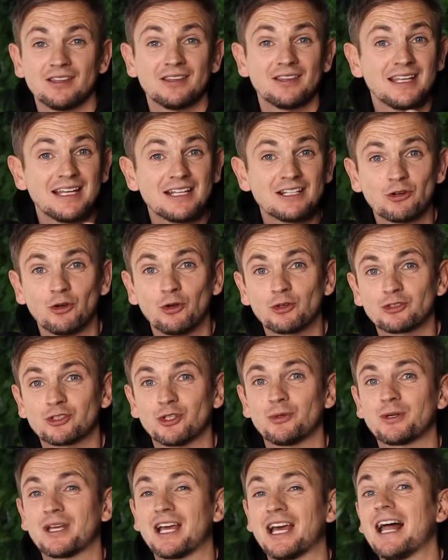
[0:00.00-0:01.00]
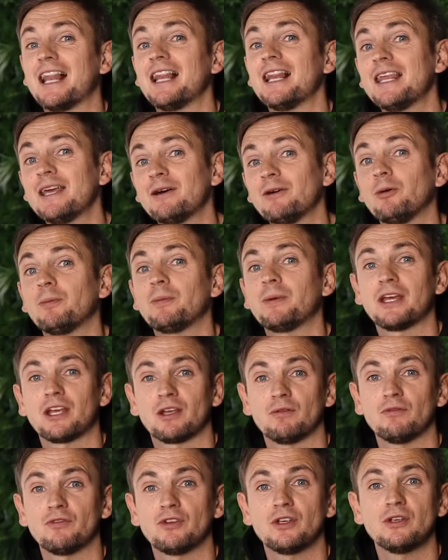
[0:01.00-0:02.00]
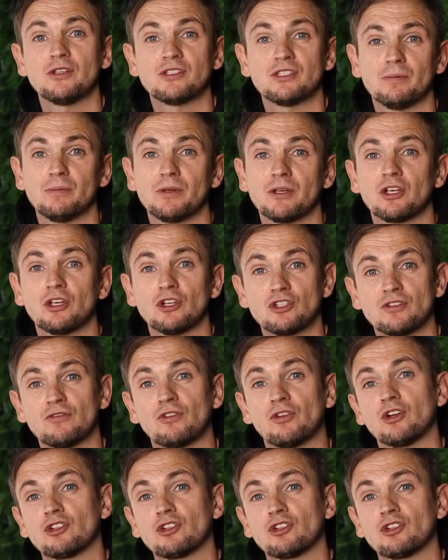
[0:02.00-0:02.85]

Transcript: And these also get a little bit confusing because you've